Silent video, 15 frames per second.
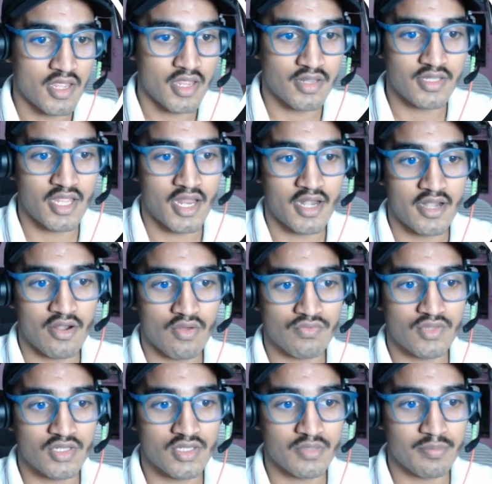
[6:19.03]
in the end
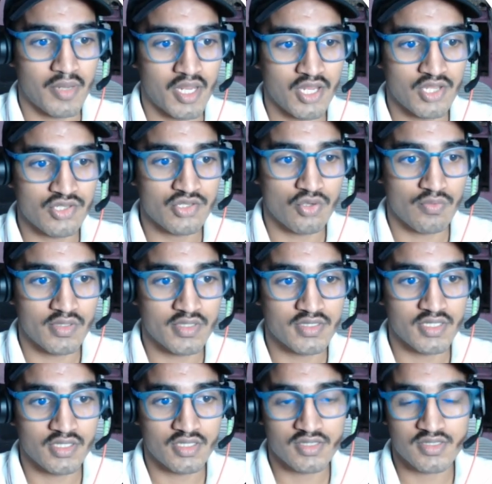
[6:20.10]
of the page, you will
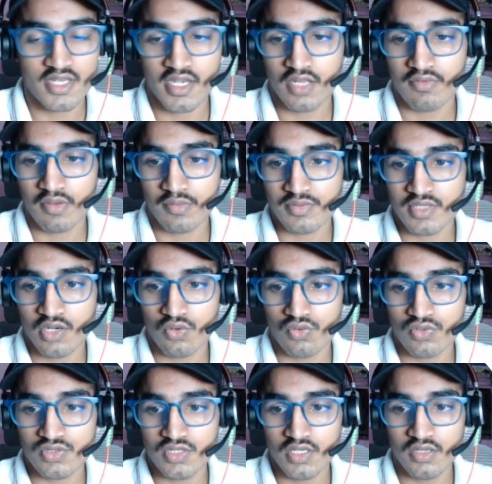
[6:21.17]
see the static website
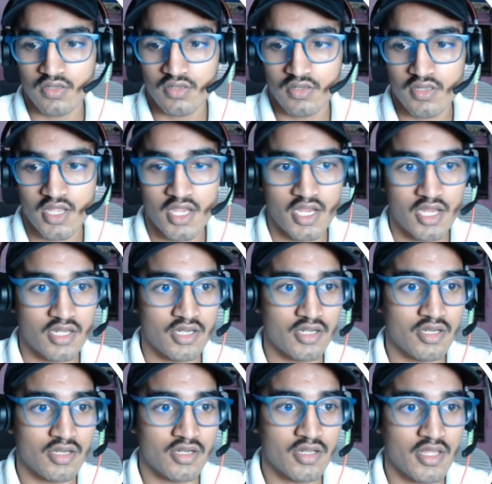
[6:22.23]
hosting.
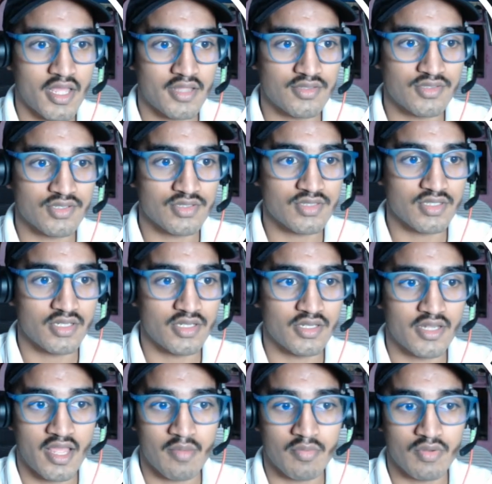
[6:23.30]
Edit it and just
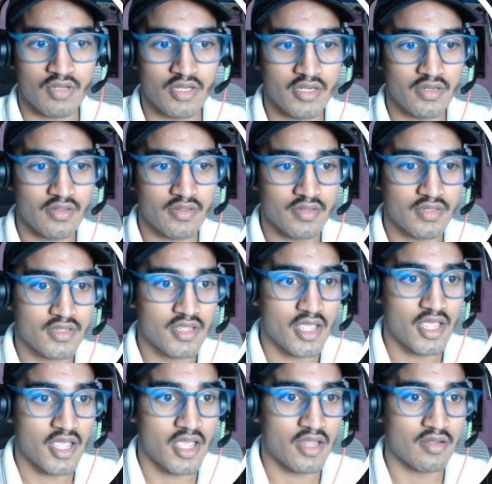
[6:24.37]
enable it,
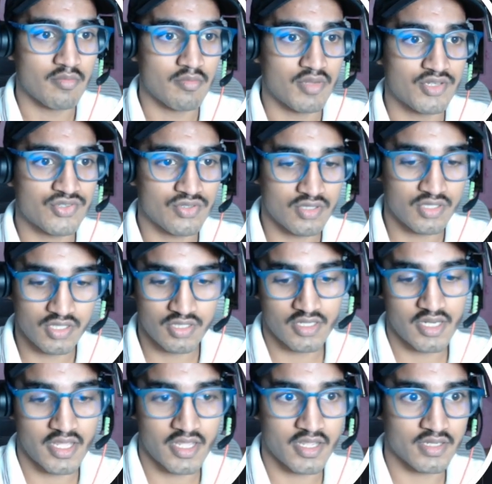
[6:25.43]
and mention the
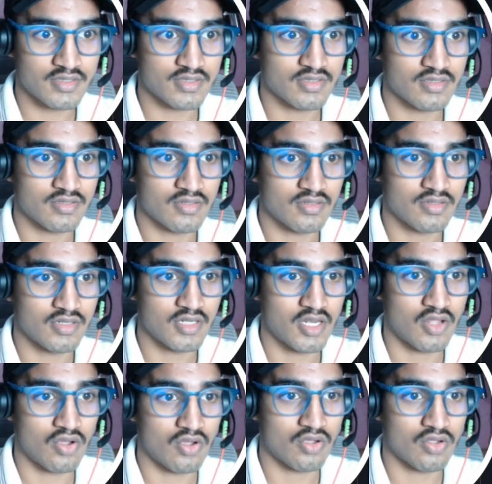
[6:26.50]
index
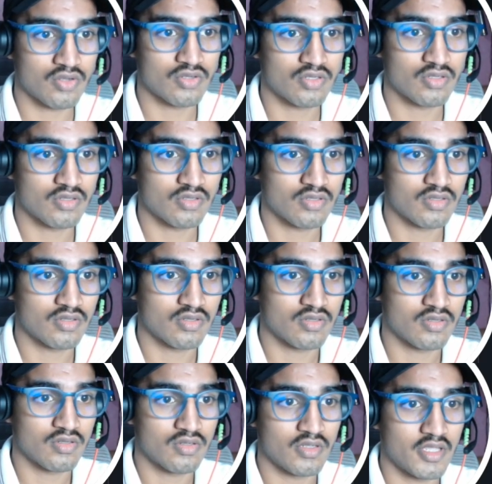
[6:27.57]
dot
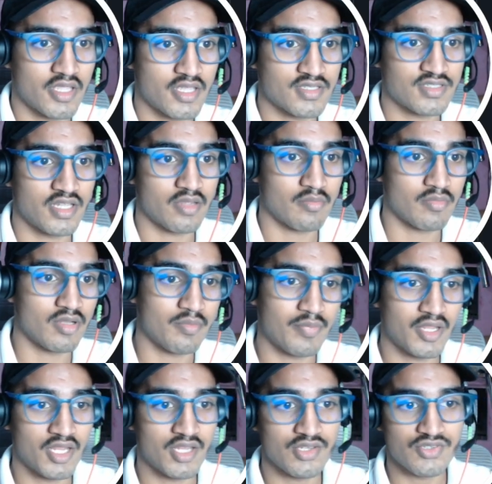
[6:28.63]
html
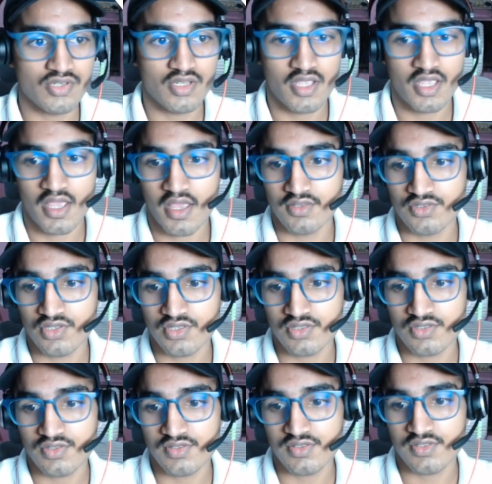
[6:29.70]
page, and
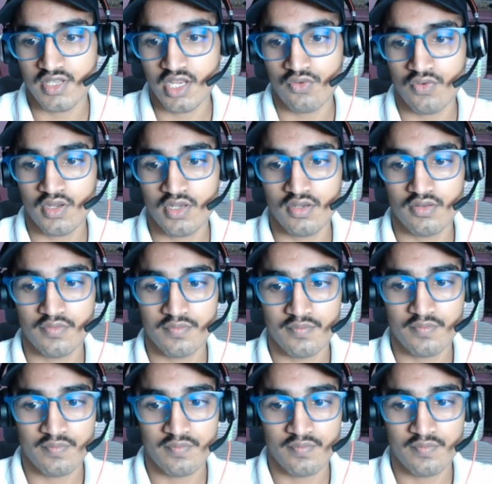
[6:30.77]
just save it.